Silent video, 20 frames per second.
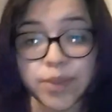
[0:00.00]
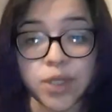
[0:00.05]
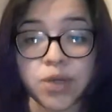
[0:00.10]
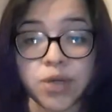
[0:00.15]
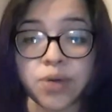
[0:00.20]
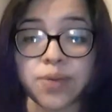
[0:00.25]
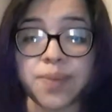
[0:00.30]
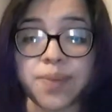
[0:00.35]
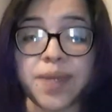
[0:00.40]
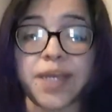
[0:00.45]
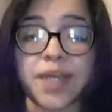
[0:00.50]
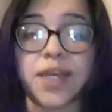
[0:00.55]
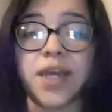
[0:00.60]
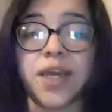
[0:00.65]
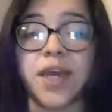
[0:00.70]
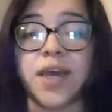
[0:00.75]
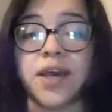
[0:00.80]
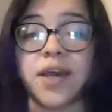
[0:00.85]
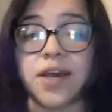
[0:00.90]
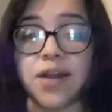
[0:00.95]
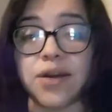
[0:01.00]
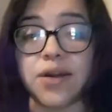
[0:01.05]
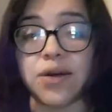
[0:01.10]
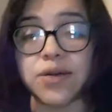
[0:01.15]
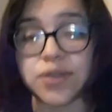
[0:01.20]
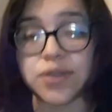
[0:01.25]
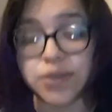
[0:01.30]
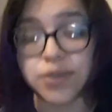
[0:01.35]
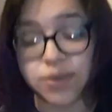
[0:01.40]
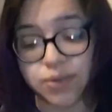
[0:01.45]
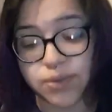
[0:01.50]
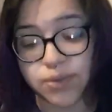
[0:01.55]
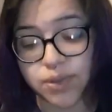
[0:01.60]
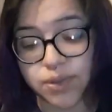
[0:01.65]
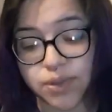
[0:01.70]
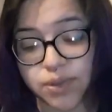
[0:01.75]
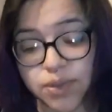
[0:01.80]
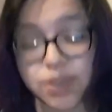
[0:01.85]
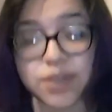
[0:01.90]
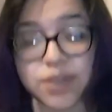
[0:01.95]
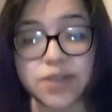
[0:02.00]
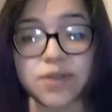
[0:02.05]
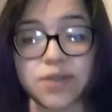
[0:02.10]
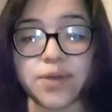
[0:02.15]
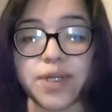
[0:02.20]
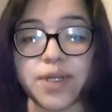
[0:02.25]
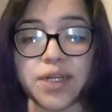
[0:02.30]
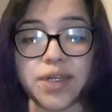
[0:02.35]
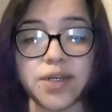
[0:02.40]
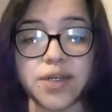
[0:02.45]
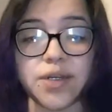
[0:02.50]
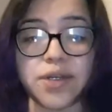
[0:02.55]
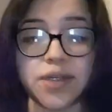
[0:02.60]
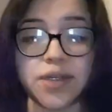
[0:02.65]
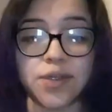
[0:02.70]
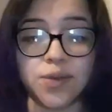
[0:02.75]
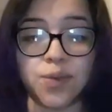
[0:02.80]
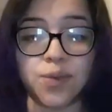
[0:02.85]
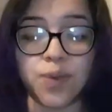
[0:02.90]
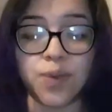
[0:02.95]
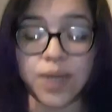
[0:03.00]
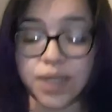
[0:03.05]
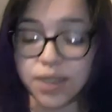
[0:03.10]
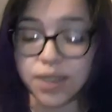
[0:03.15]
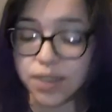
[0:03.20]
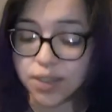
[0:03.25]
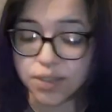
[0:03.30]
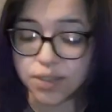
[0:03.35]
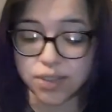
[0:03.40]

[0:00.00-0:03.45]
normal paint. And also, you can see right here, it's wet.